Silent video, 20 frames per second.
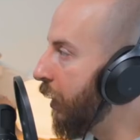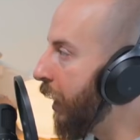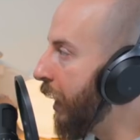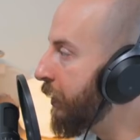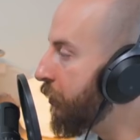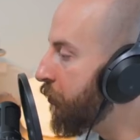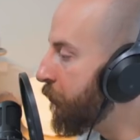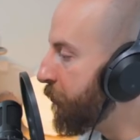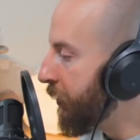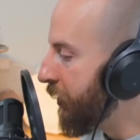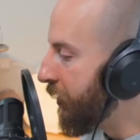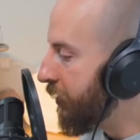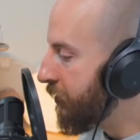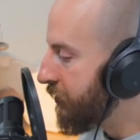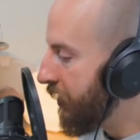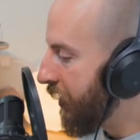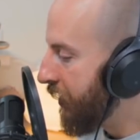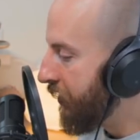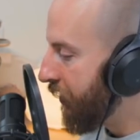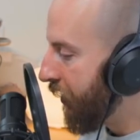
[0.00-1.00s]
I know,
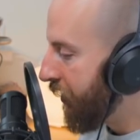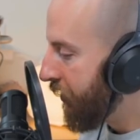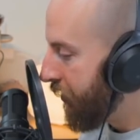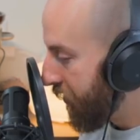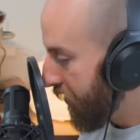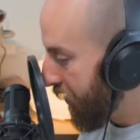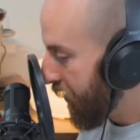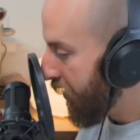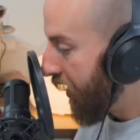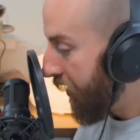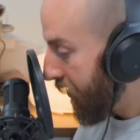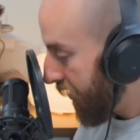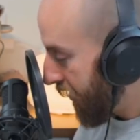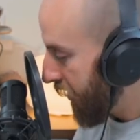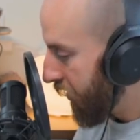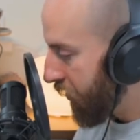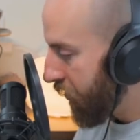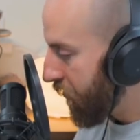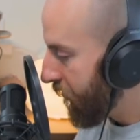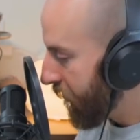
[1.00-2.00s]
because I
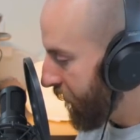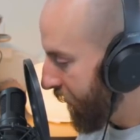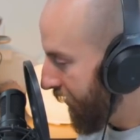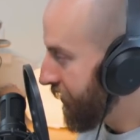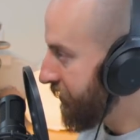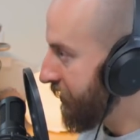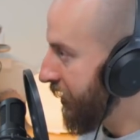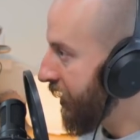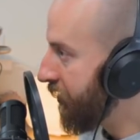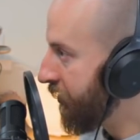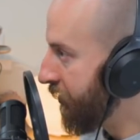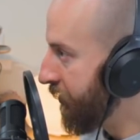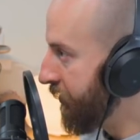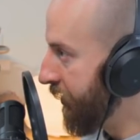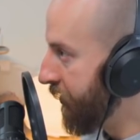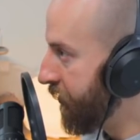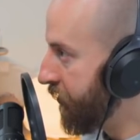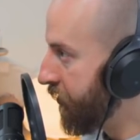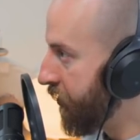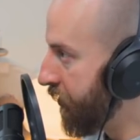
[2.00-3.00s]
think you've exactly
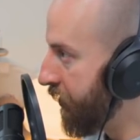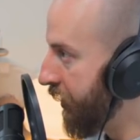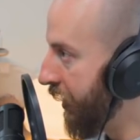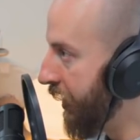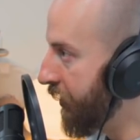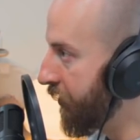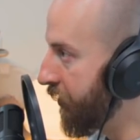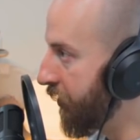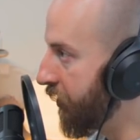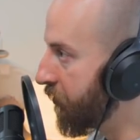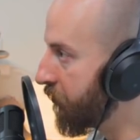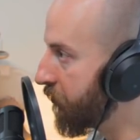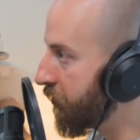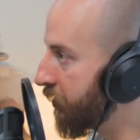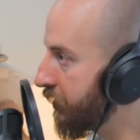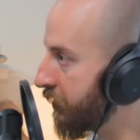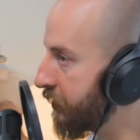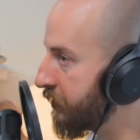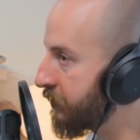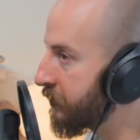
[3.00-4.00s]
nailed it on the head. There
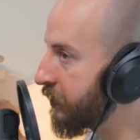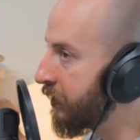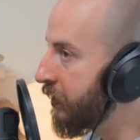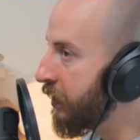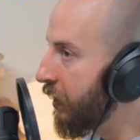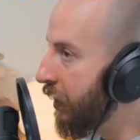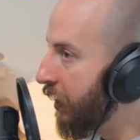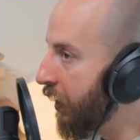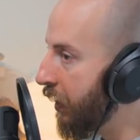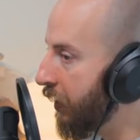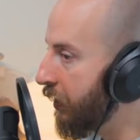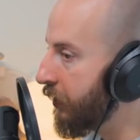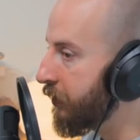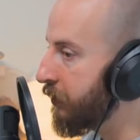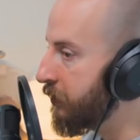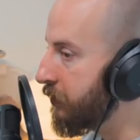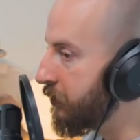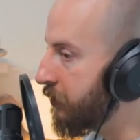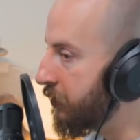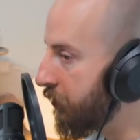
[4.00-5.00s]
is a
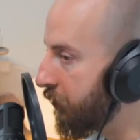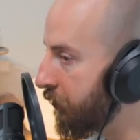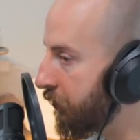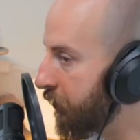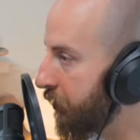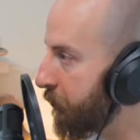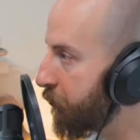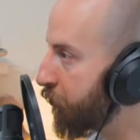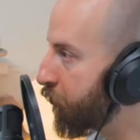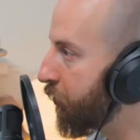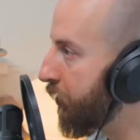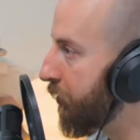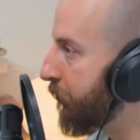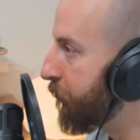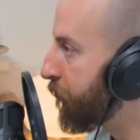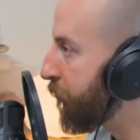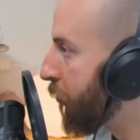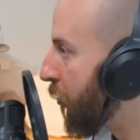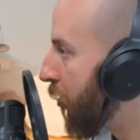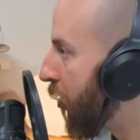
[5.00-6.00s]
deliberate
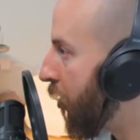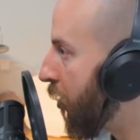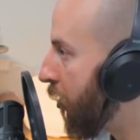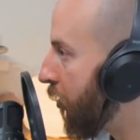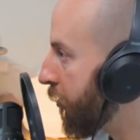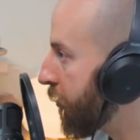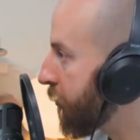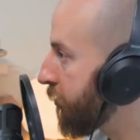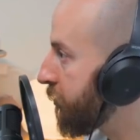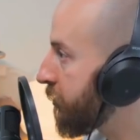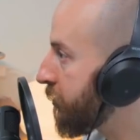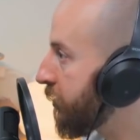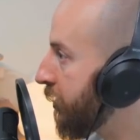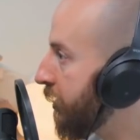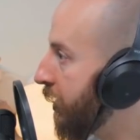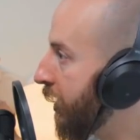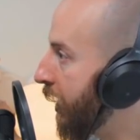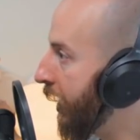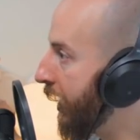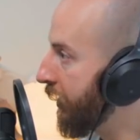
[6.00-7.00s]
pause
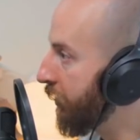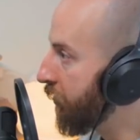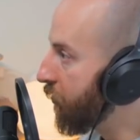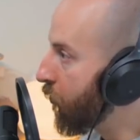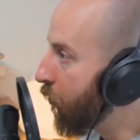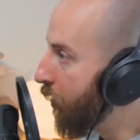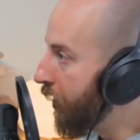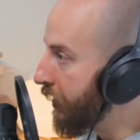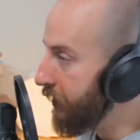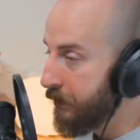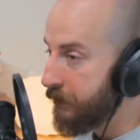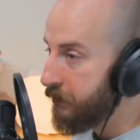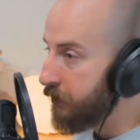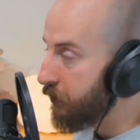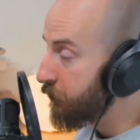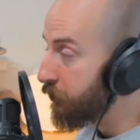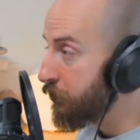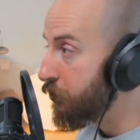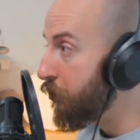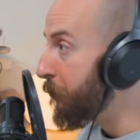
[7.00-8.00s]
and quietness. There
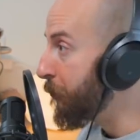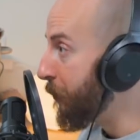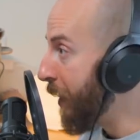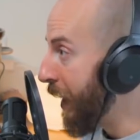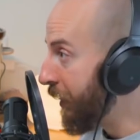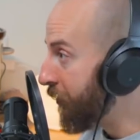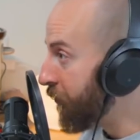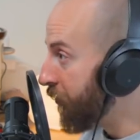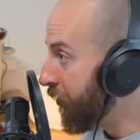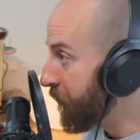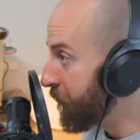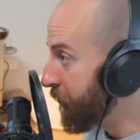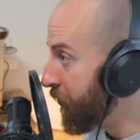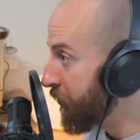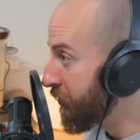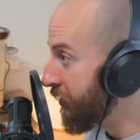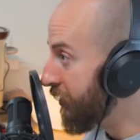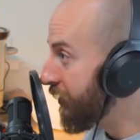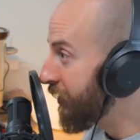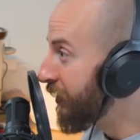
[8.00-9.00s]
was no background
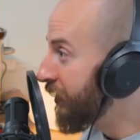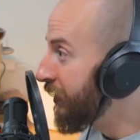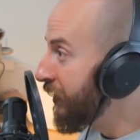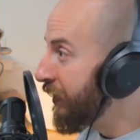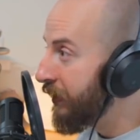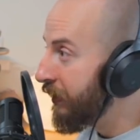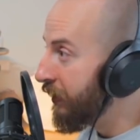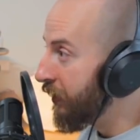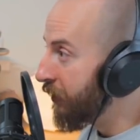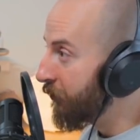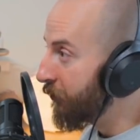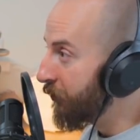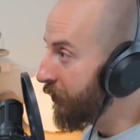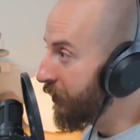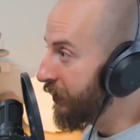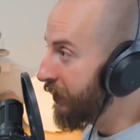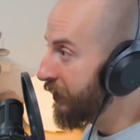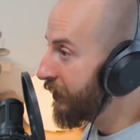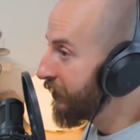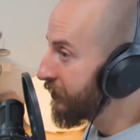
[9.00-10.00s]
music. There
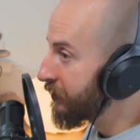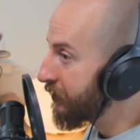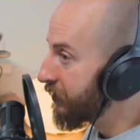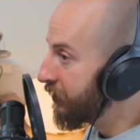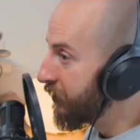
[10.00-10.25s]
was